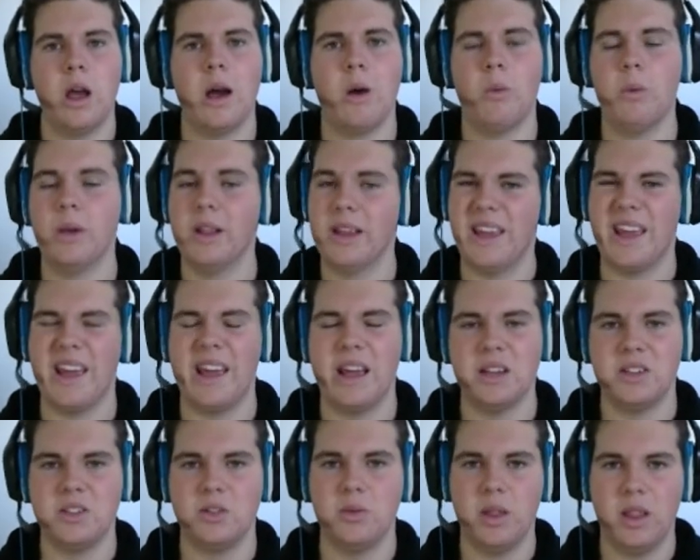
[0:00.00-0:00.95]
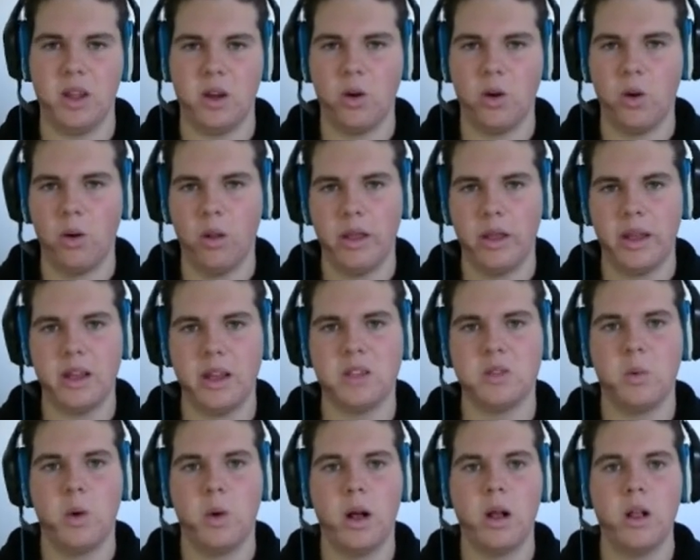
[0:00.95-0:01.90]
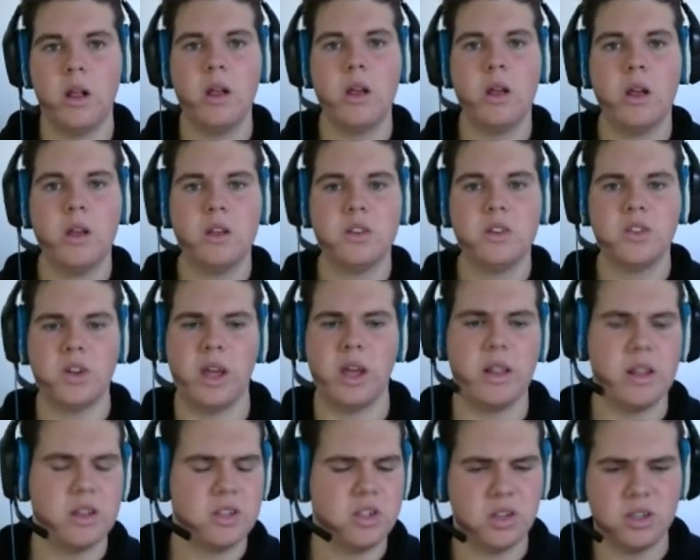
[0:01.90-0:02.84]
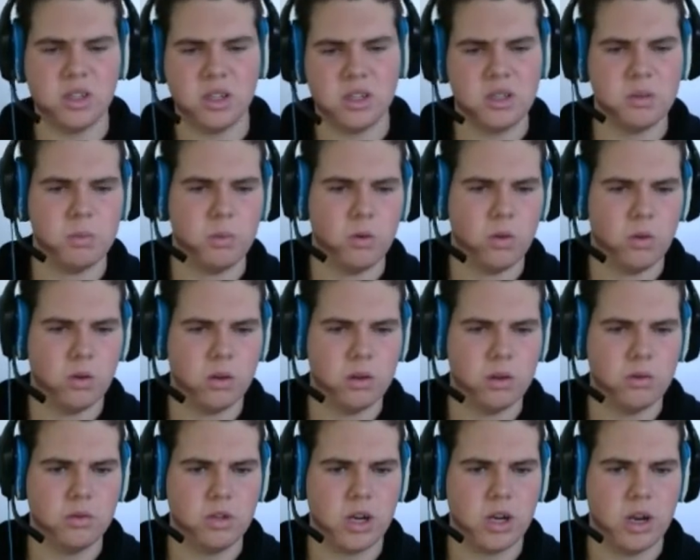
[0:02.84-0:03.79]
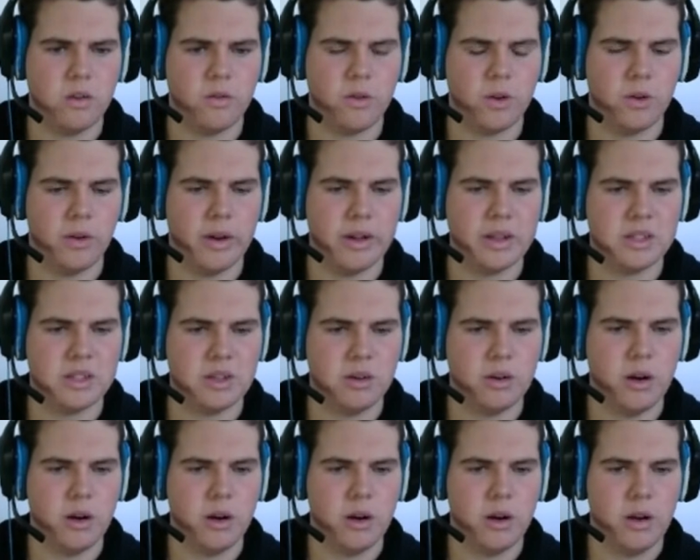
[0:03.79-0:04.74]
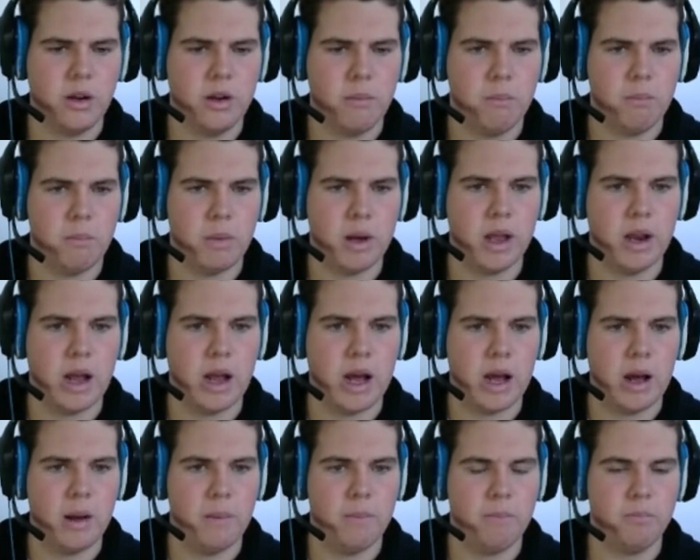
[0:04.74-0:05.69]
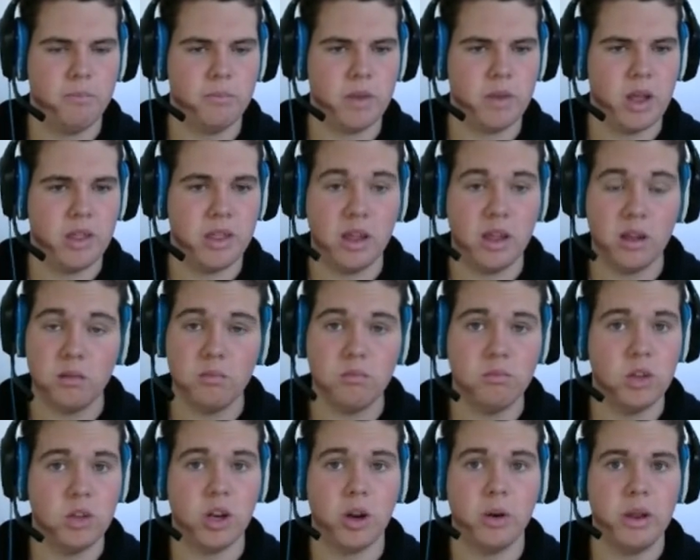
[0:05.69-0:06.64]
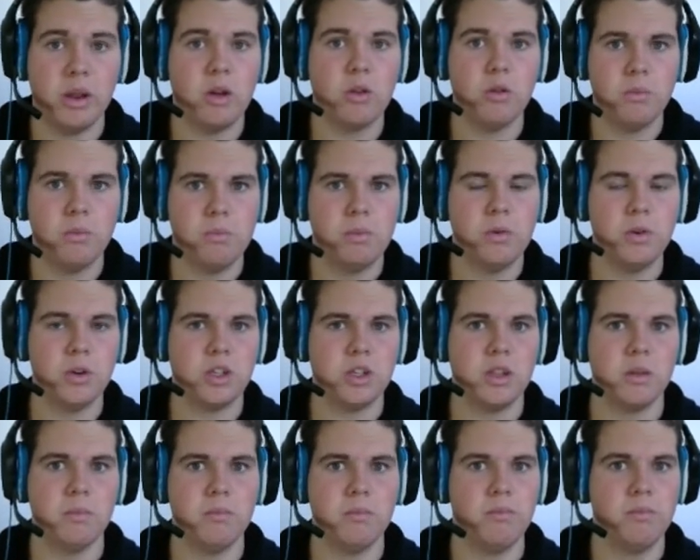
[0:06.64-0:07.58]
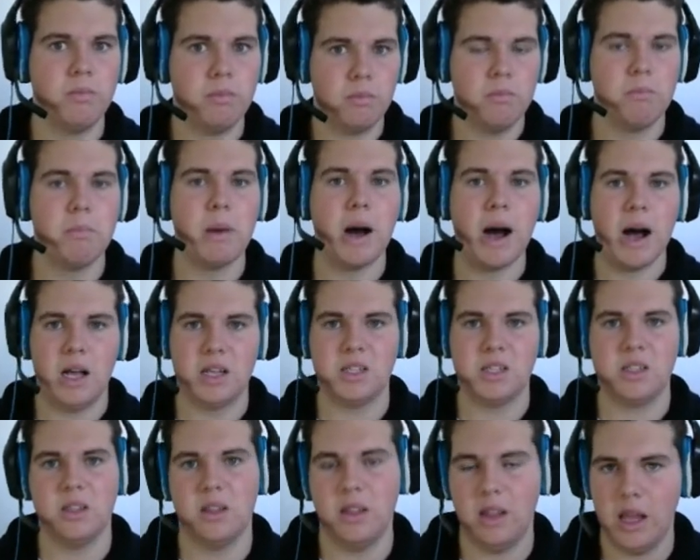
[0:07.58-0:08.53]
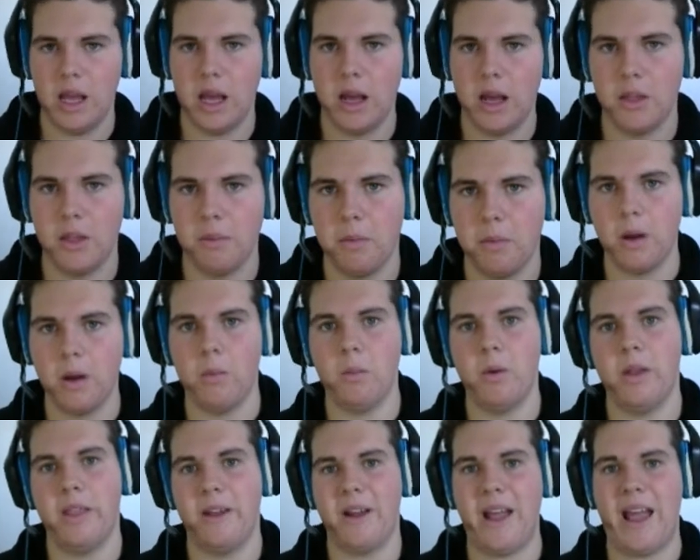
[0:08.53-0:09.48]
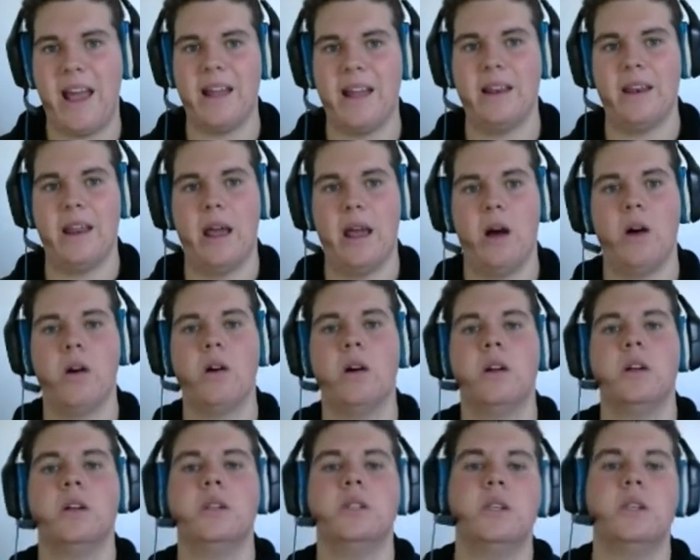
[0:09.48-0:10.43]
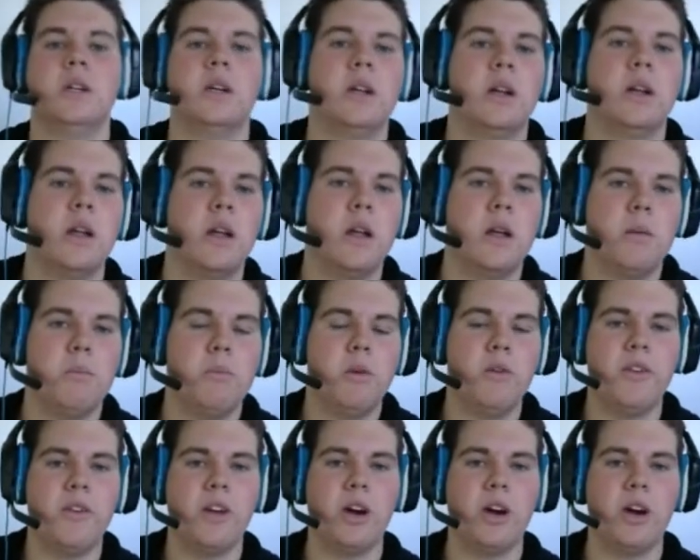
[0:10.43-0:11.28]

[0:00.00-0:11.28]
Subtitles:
Willie KS doing the calling as well. So yeah, that's just a small little change for Ground Zero, but I think it could push them past the point where they're at now. Moving